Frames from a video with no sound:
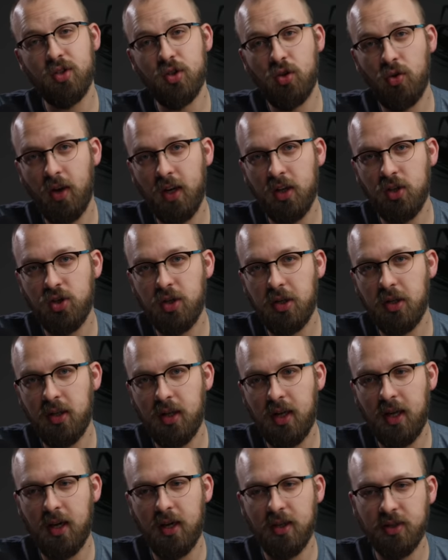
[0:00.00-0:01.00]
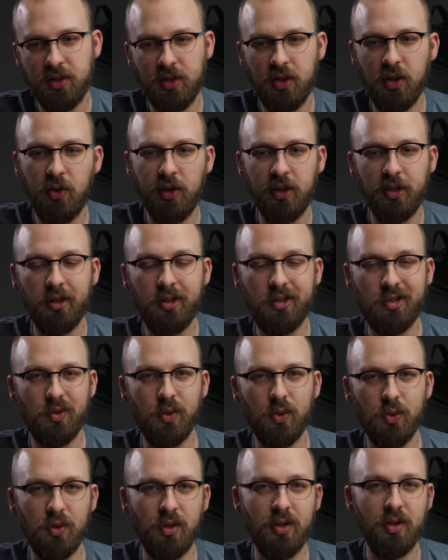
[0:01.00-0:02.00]
Transsion and it's going
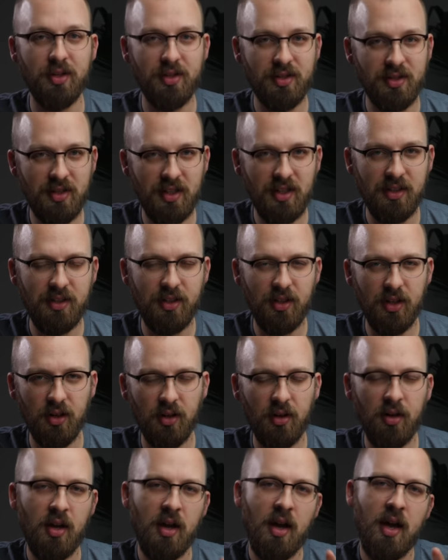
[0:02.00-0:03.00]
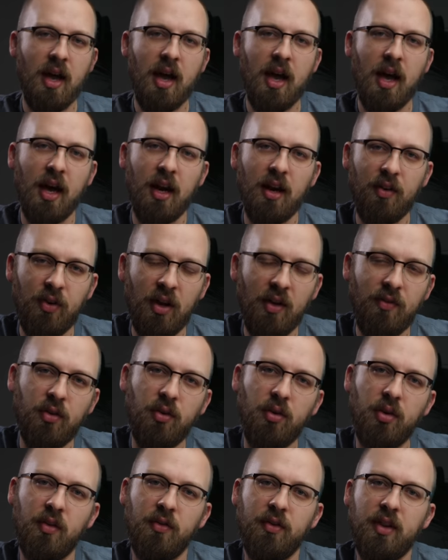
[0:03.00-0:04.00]
to the C tier. And if you haven't
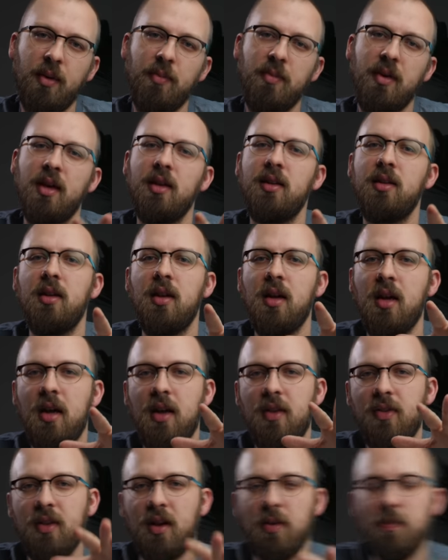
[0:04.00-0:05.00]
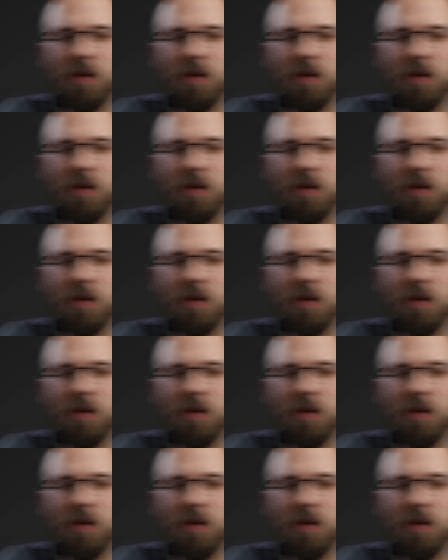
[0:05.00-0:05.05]
heard of them yet, they're